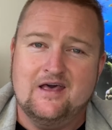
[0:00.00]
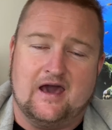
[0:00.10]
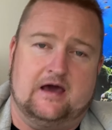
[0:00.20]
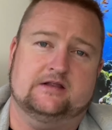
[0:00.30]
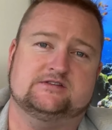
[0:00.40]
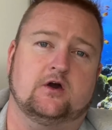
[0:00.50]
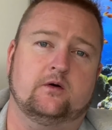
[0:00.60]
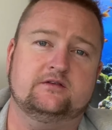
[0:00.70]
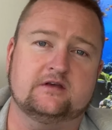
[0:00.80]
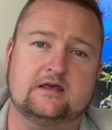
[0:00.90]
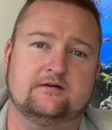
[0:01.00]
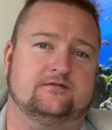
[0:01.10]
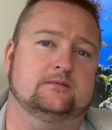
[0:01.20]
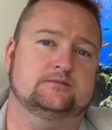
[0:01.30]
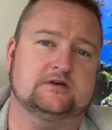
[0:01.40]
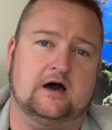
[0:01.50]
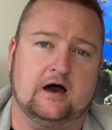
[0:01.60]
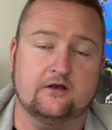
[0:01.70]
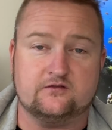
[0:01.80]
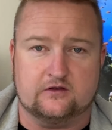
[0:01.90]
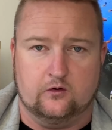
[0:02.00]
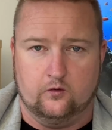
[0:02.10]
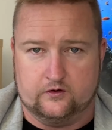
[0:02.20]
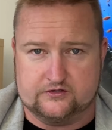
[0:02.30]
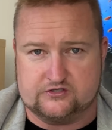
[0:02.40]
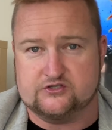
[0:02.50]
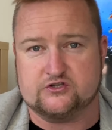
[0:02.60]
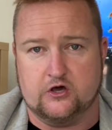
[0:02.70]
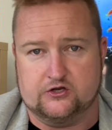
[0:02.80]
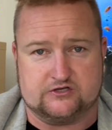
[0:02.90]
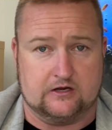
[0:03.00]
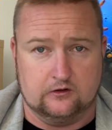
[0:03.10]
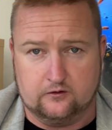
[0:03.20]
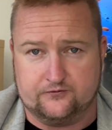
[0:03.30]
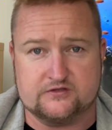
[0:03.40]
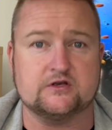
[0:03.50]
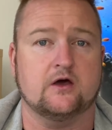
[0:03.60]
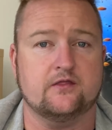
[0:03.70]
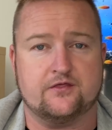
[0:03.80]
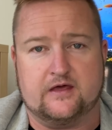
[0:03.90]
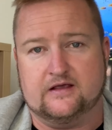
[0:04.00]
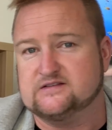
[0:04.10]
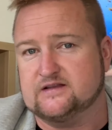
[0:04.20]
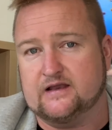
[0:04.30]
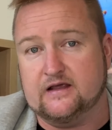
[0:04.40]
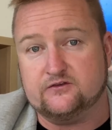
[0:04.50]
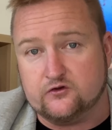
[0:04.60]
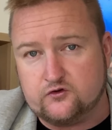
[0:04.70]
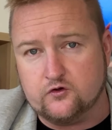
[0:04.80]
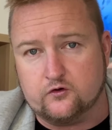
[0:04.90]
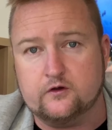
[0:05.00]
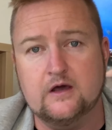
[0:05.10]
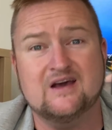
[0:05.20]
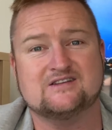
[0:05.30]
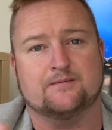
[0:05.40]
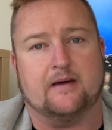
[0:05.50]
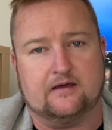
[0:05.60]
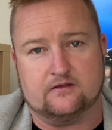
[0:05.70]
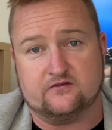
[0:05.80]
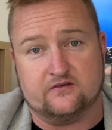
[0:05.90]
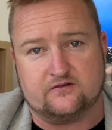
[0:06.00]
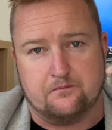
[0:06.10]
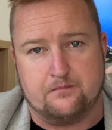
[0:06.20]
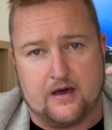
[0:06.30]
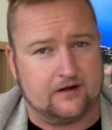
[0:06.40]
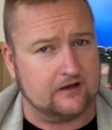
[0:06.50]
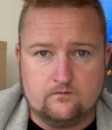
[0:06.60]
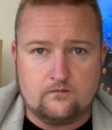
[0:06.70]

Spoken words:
and it's going to give them tasks in order to search and look for certain things that they need to do to make the system better.